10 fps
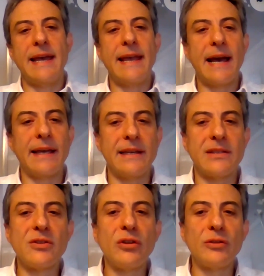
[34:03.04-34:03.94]
AI
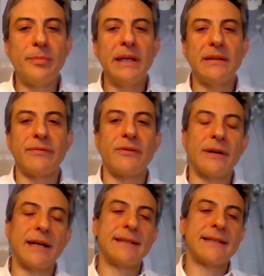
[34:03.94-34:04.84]
is not built
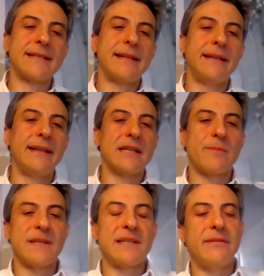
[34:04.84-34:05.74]
for understanding the
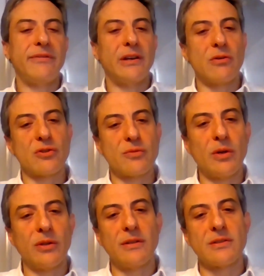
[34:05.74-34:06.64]
specific cause
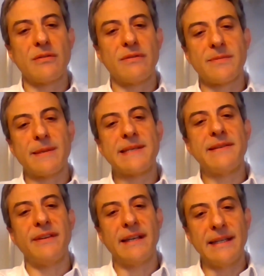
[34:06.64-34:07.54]
models of a
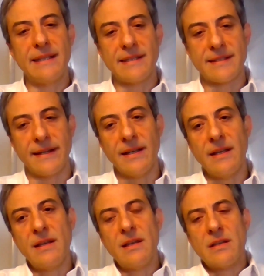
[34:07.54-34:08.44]
specific industry.
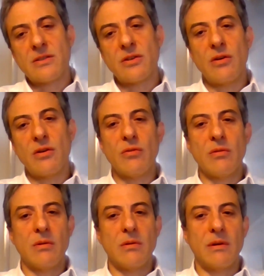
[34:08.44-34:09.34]

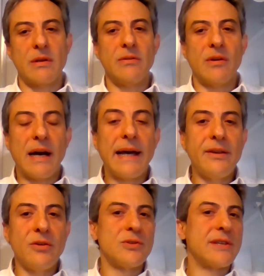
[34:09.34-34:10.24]
So, I
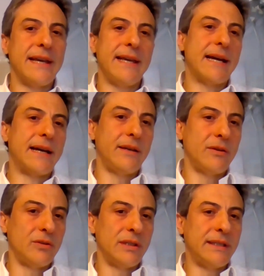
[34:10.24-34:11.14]
use AI
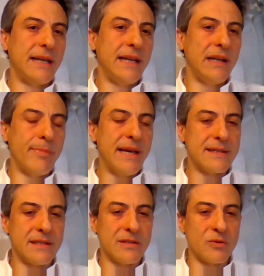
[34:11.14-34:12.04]
on a daily
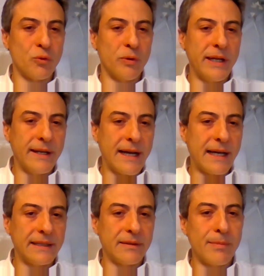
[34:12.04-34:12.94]
basis to
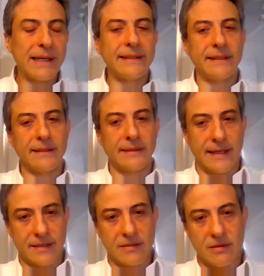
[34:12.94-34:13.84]
rewrite marketing
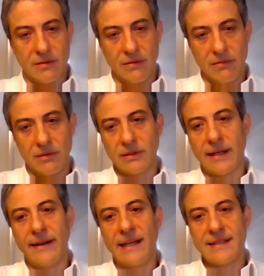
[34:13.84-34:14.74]
text. So what
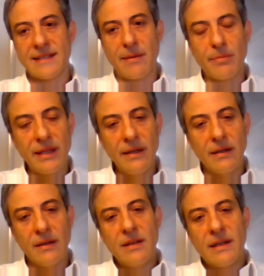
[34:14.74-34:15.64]
I write
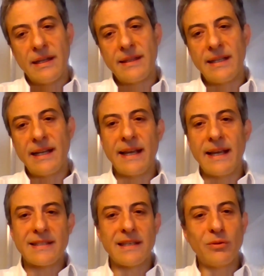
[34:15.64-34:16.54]
something, and then I
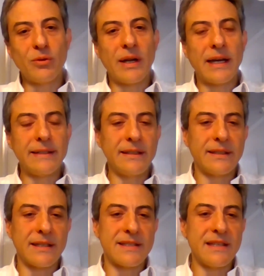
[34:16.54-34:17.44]
ask it to write
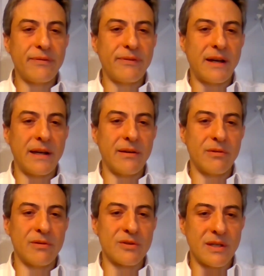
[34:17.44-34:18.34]
it as if I
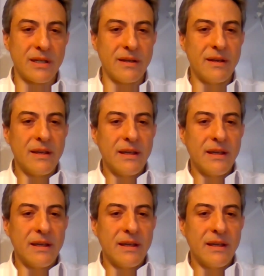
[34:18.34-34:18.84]
were